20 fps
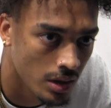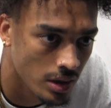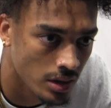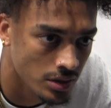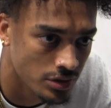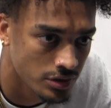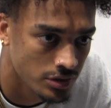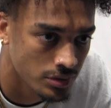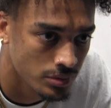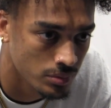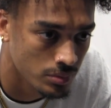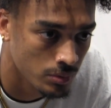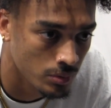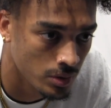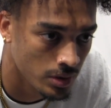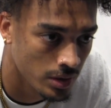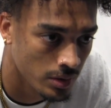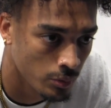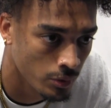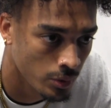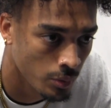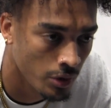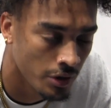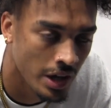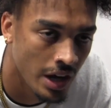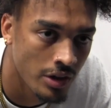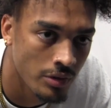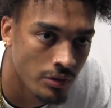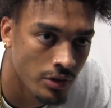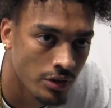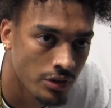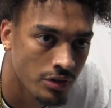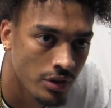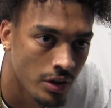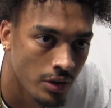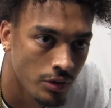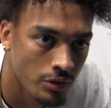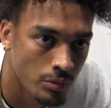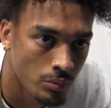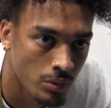It's what we want out of
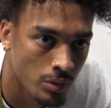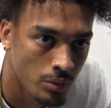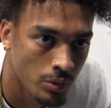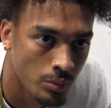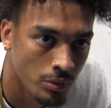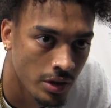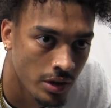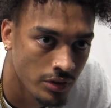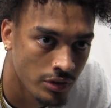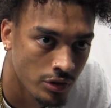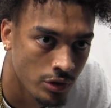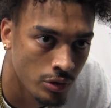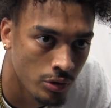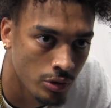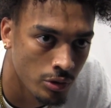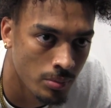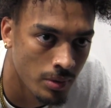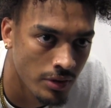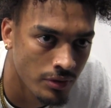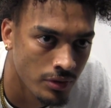ourselves and what we want out as a group.